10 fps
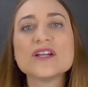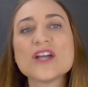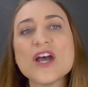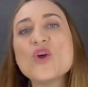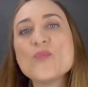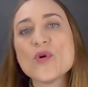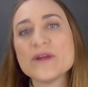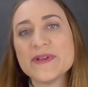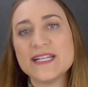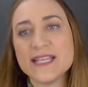
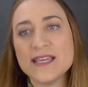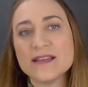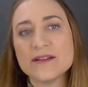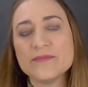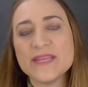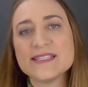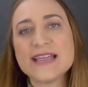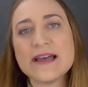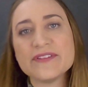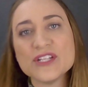Comorbidity means
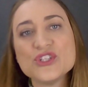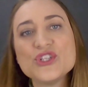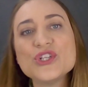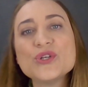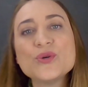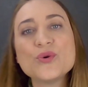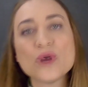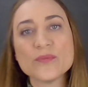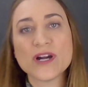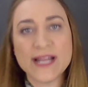having two
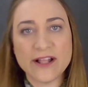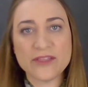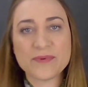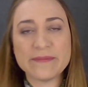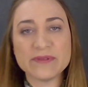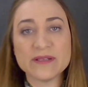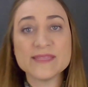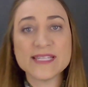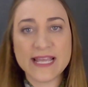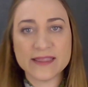or more health
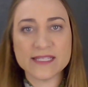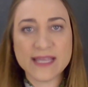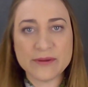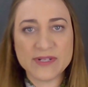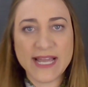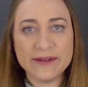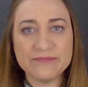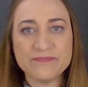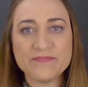problems at the same time.